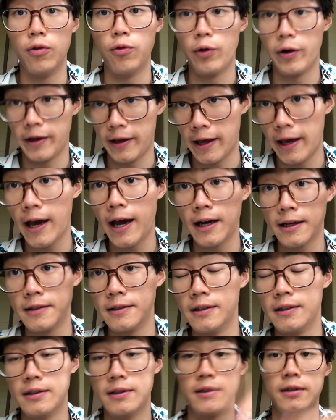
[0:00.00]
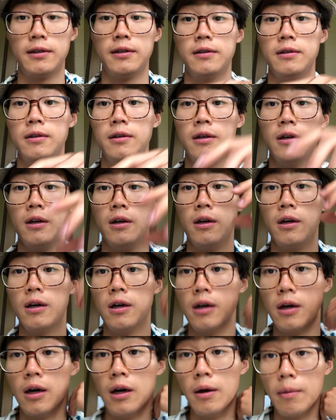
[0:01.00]
reenact the thing
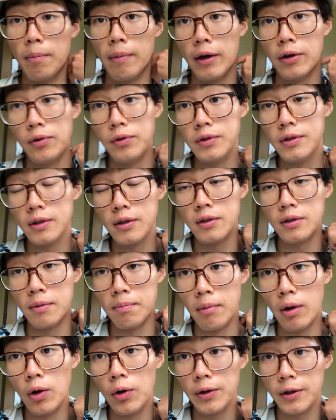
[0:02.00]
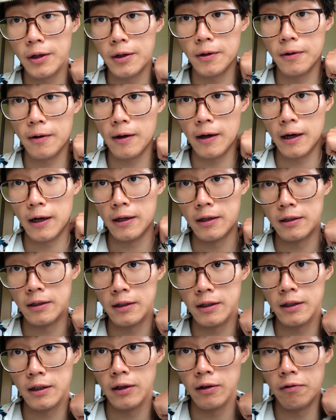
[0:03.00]
by using the model, and
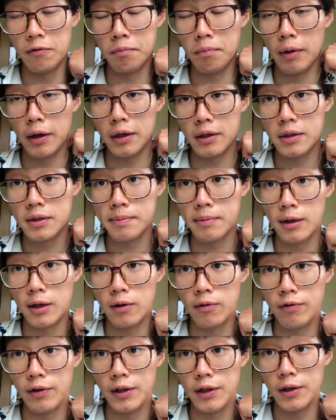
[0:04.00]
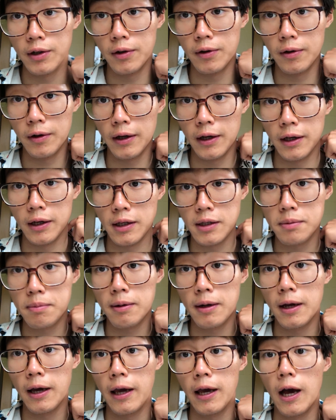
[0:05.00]
make a small video
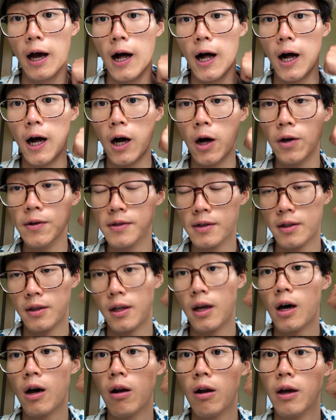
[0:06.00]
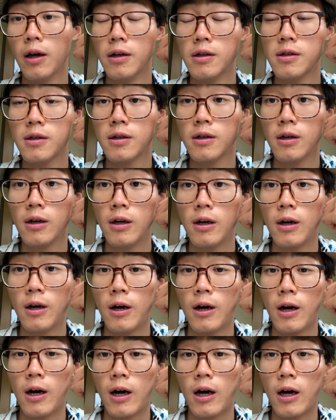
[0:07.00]
explain all the knowledge
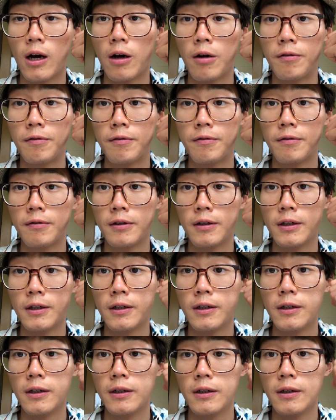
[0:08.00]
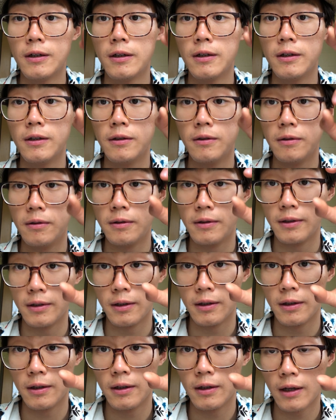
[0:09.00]
of
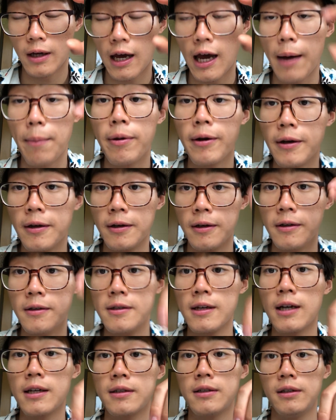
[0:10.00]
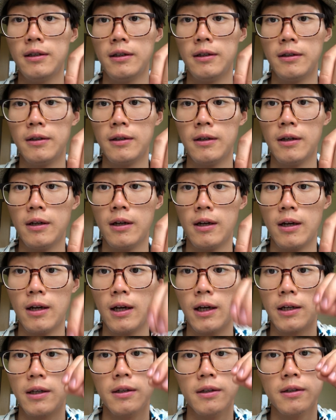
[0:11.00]
the happening in that thing,
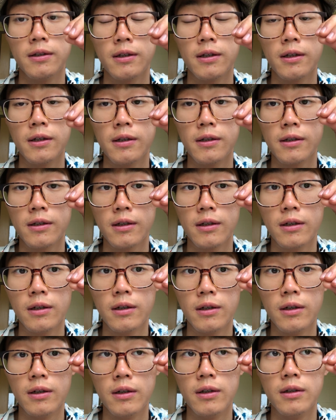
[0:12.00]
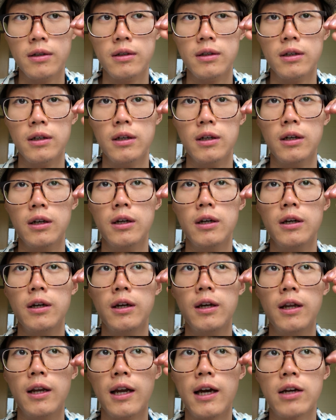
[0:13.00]
like the
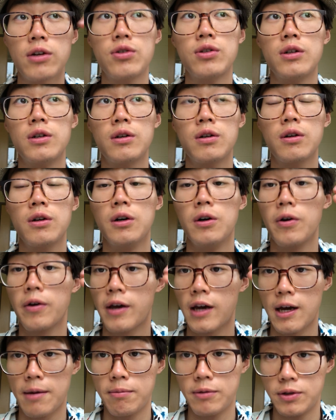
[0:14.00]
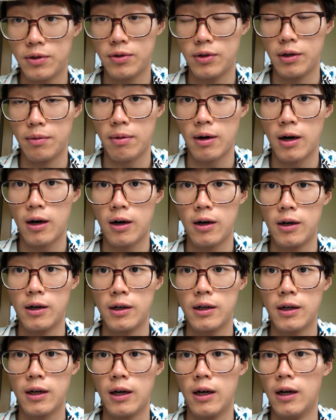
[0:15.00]
electrical chemistry
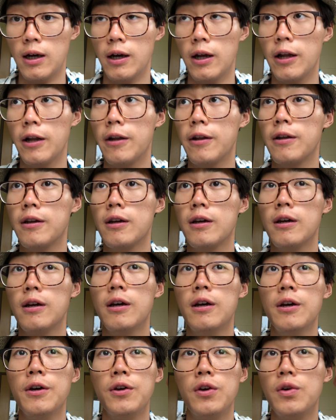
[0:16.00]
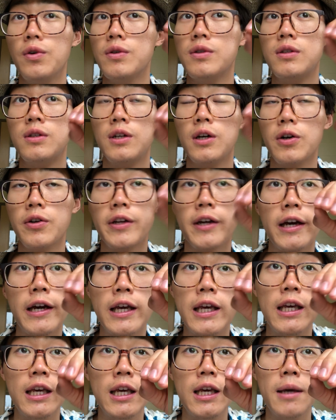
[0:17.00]
part, and use delta
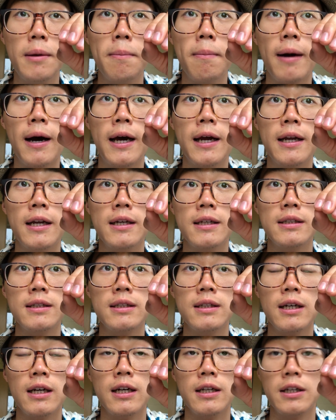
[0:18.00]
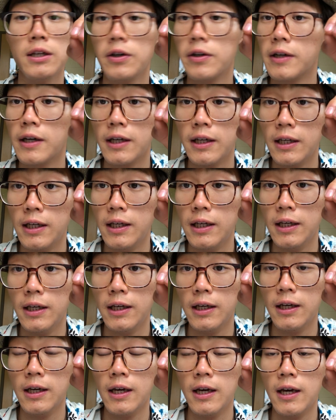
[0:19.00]
E minus delta
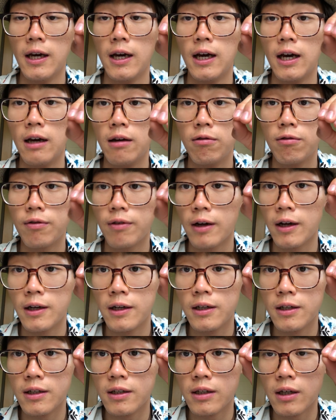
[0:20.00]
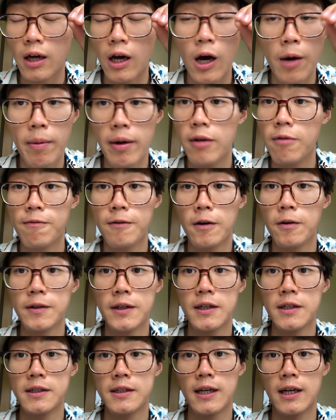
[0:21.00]
E, and find how many
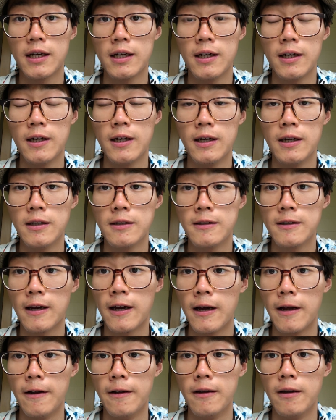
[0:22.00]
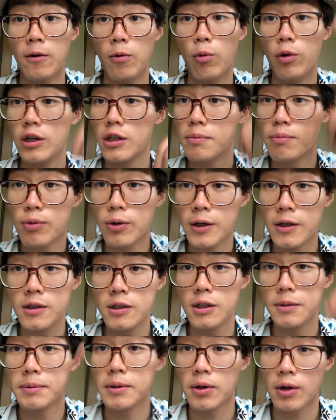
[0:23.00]
voltage that is, and which
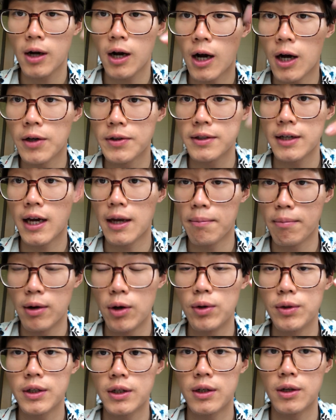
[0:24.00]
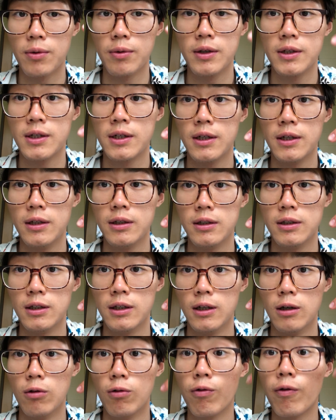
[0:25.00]
principle causes that motor, which is
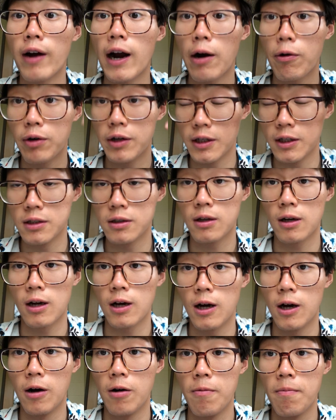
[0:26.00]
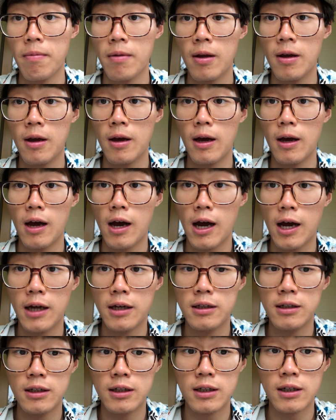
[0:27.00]
Faraday's law,
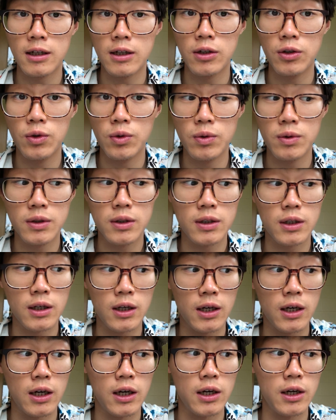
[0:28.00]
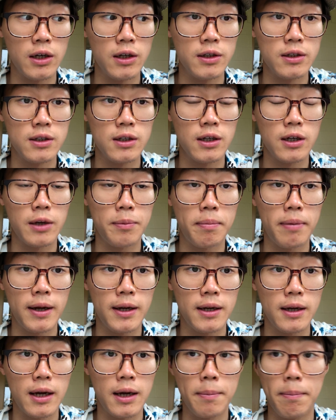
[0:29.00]
and use the
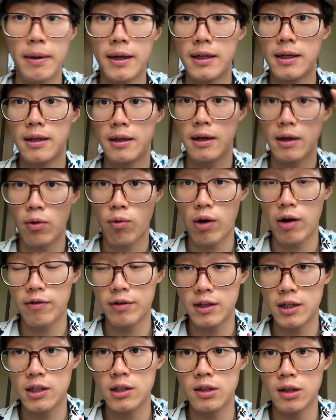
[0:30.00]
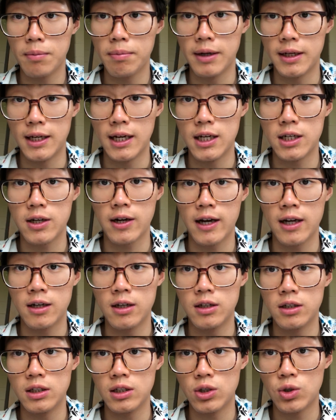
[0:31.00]
gravitational potential
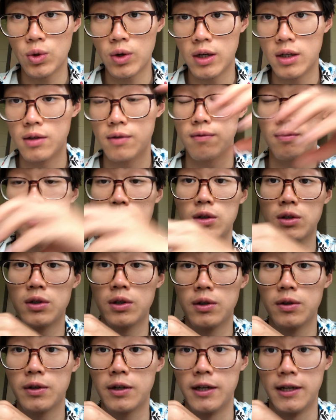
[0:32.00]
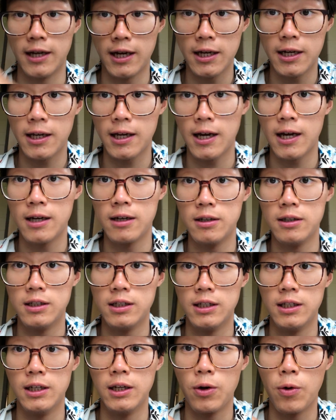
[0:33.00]
energy transfer to kinetic
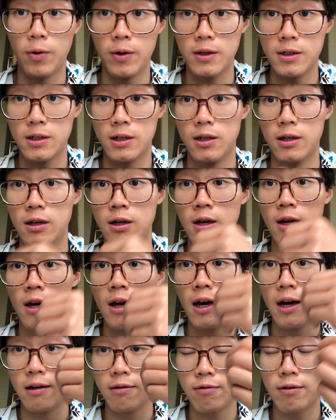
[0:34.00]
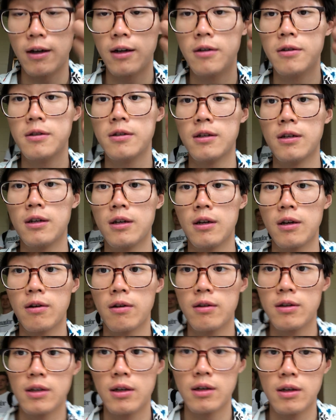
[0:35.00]
energy equation, and find out
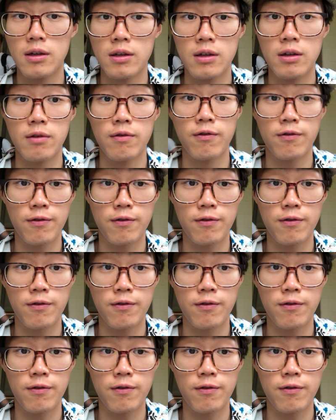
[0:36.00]
the